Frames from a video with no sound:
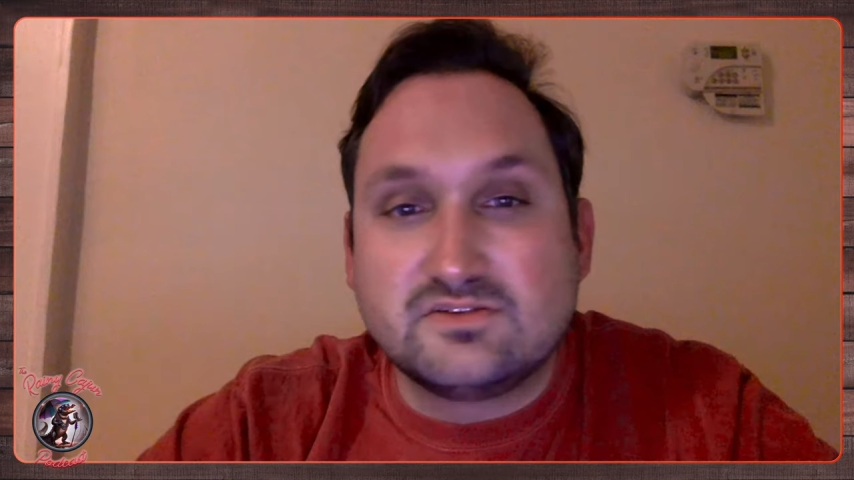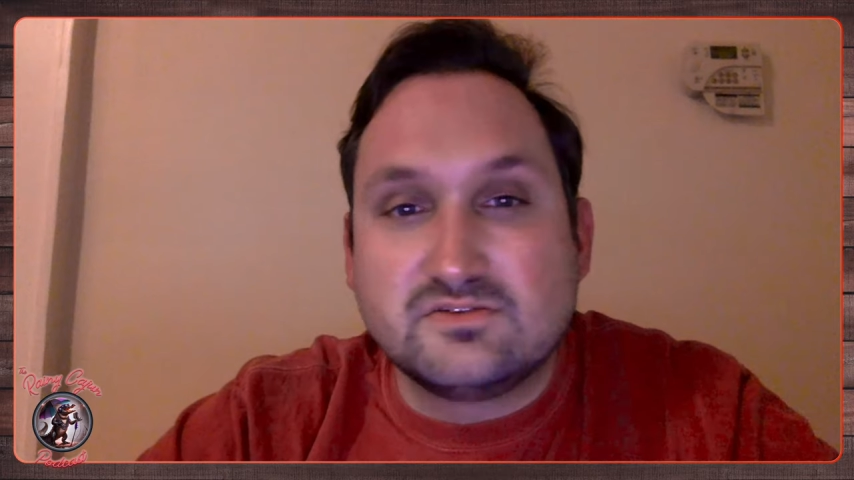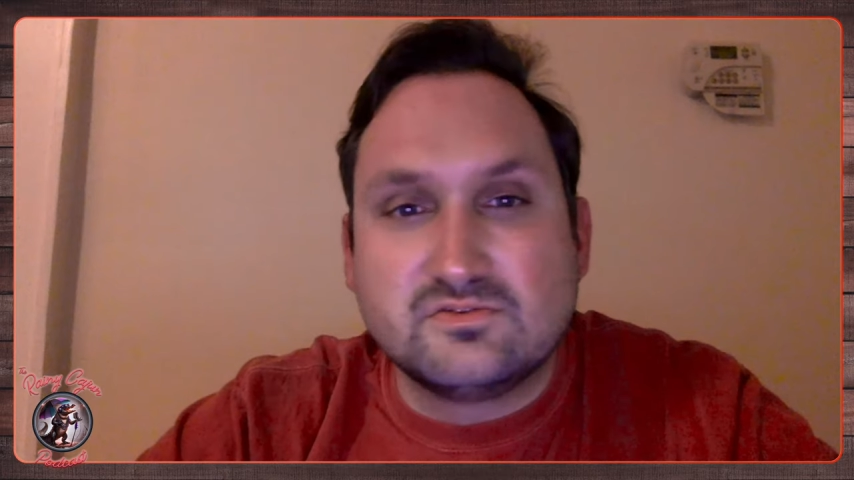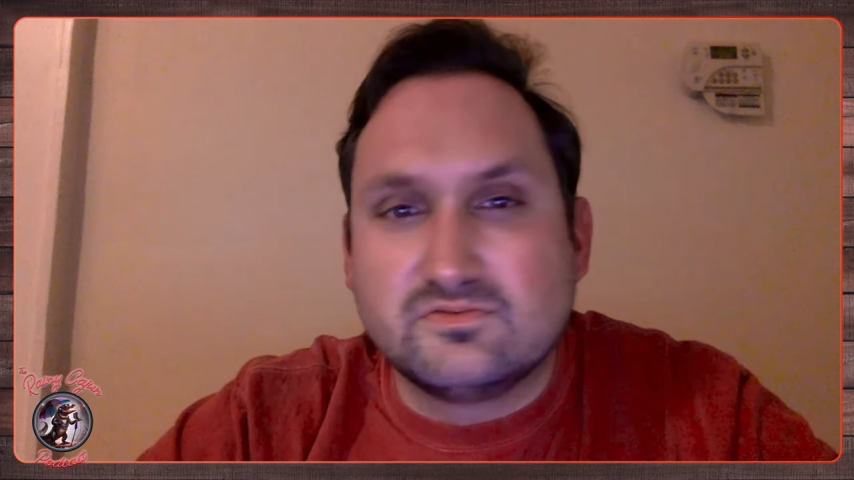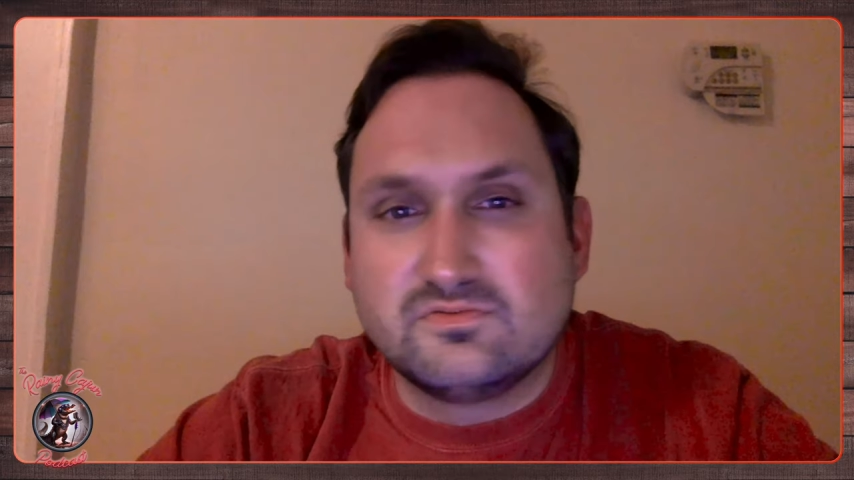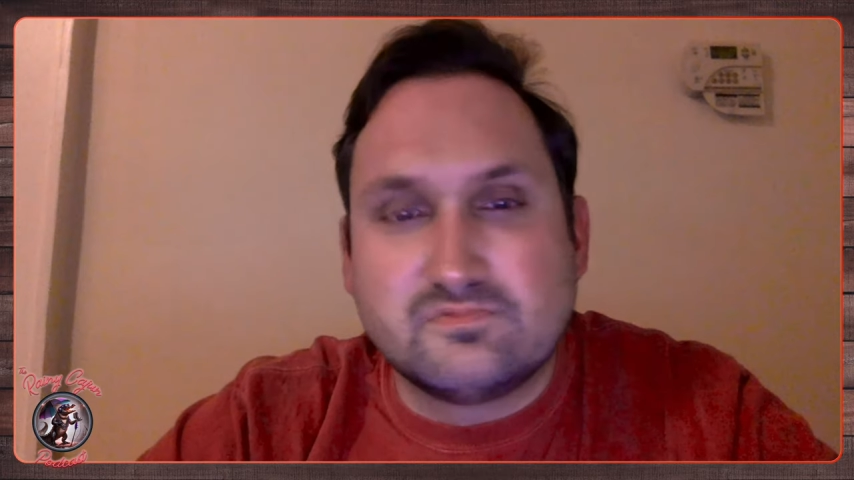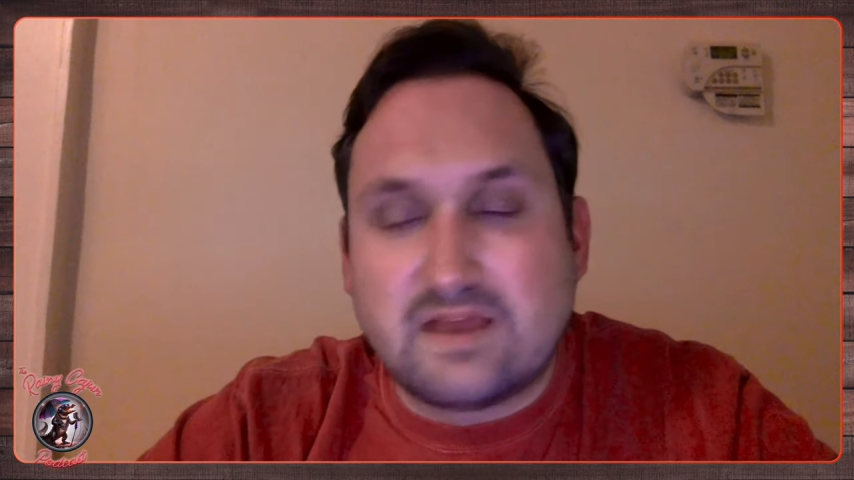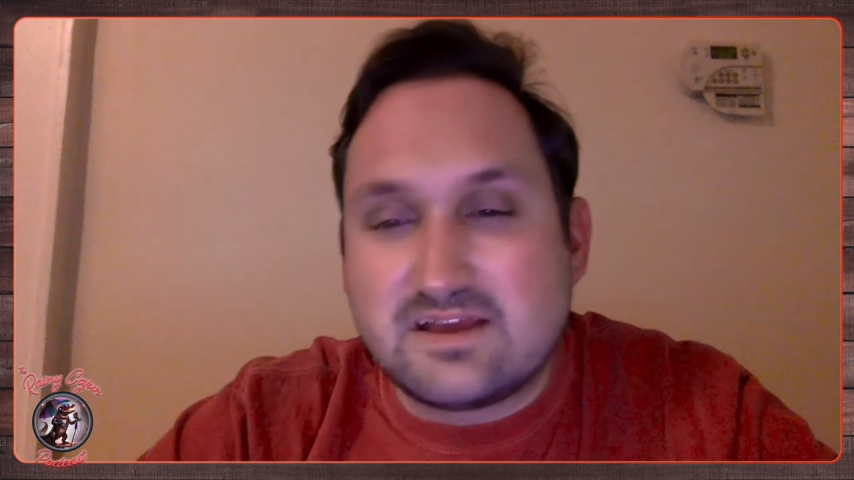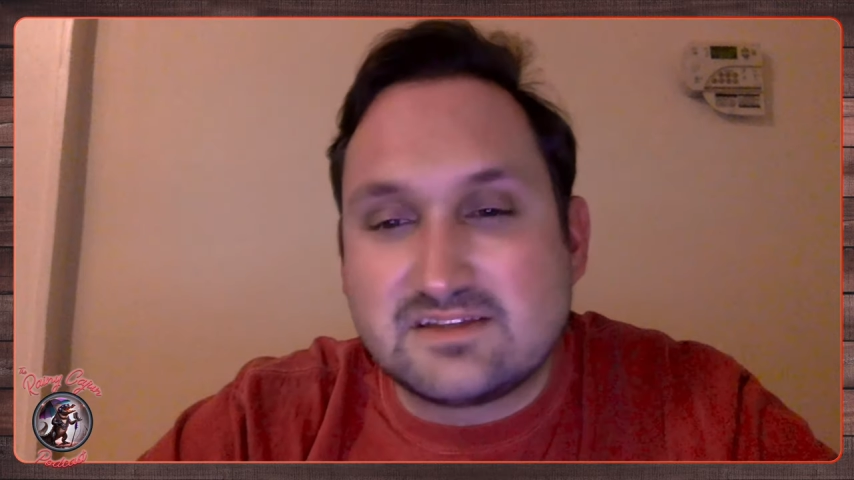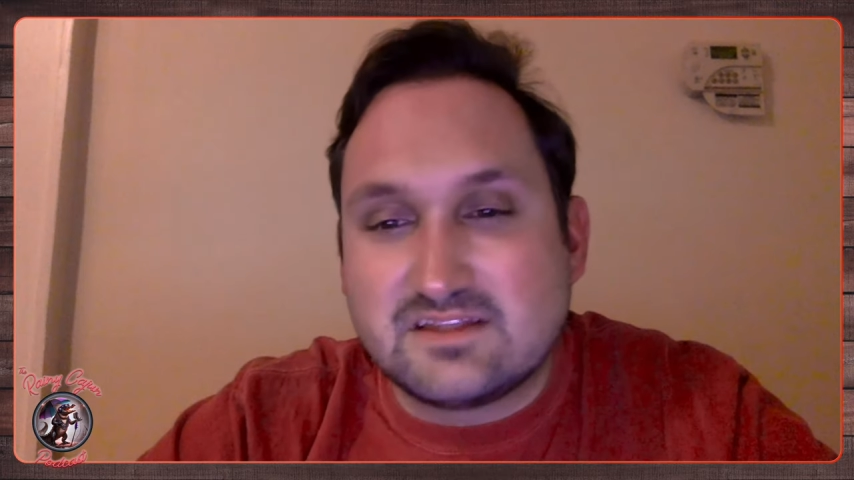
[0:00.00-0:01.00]
to,
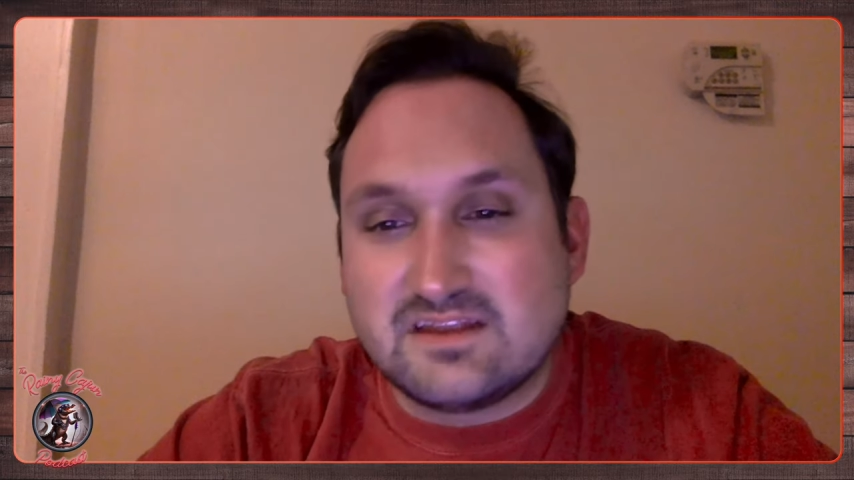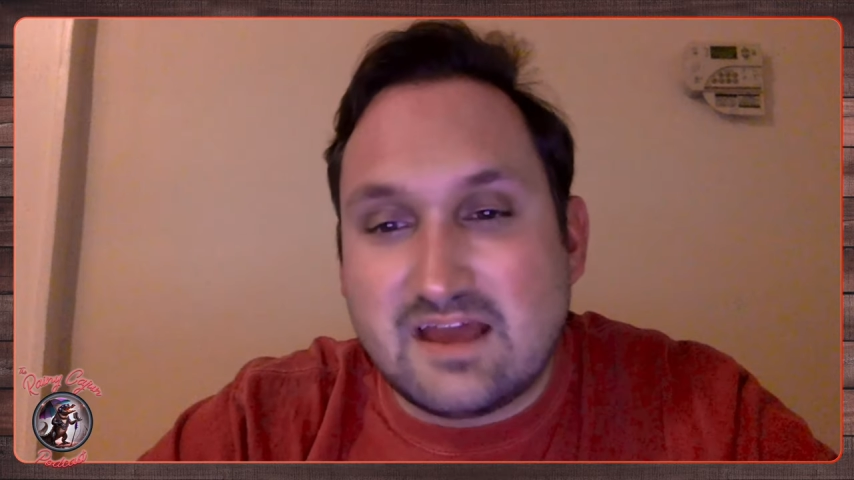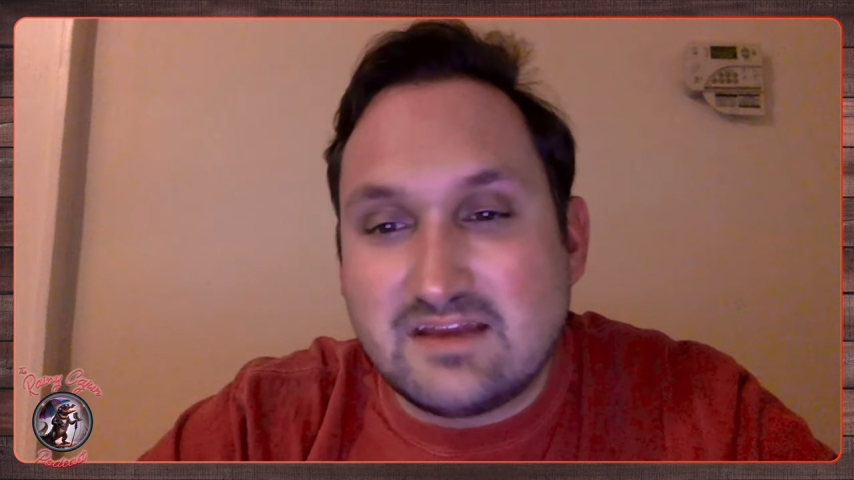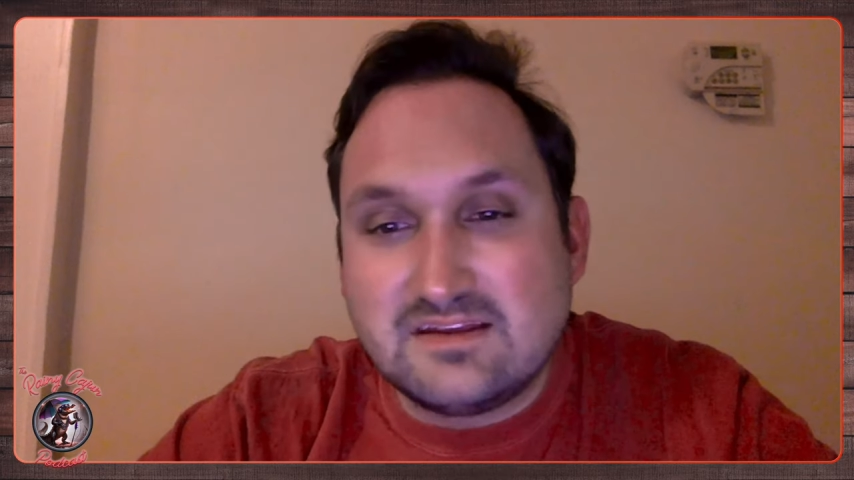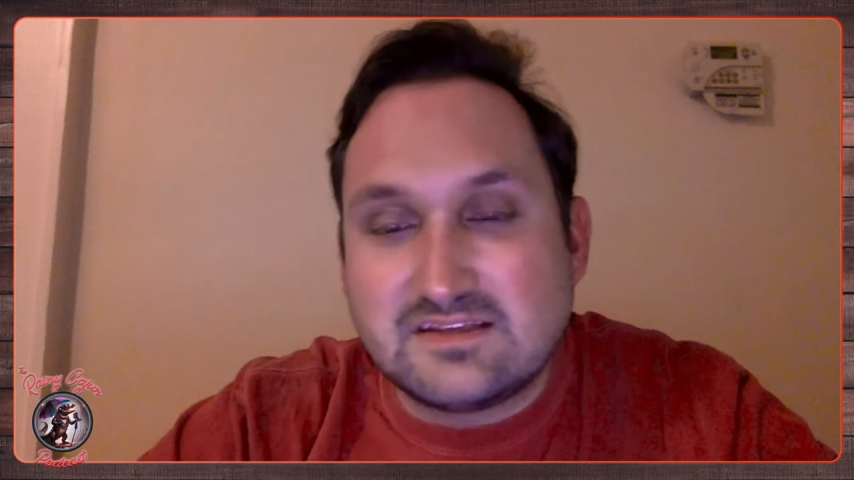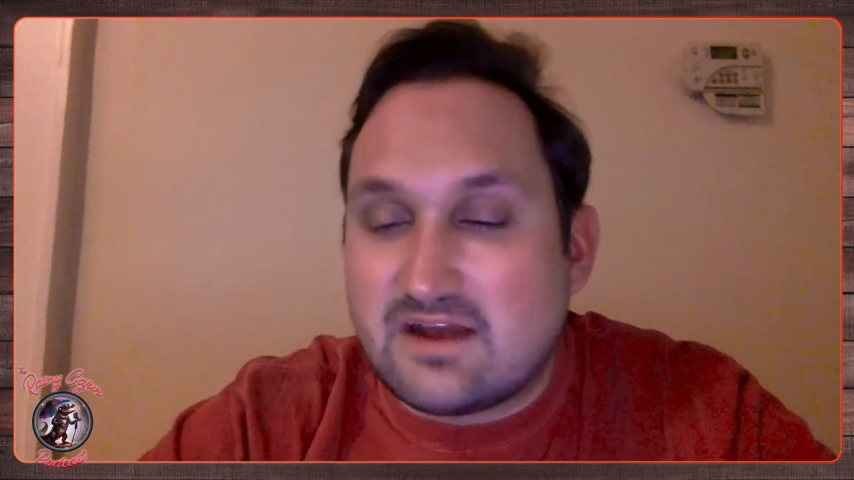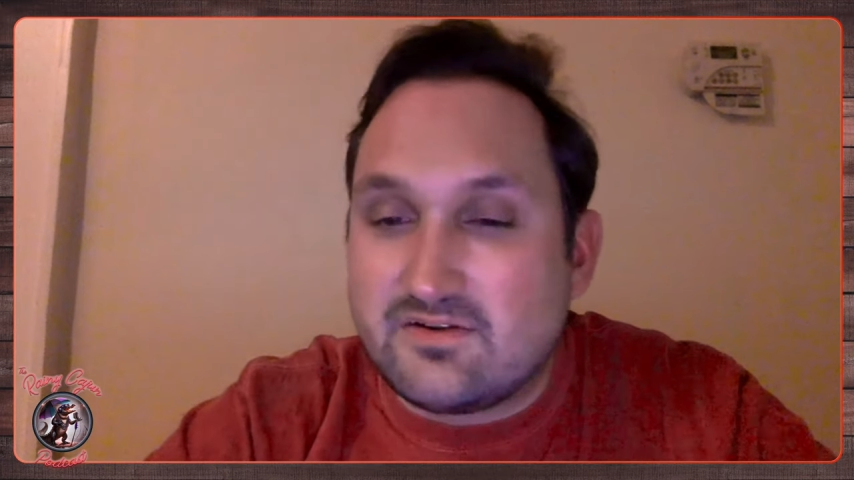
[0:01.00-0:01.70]
I guess, the 90s.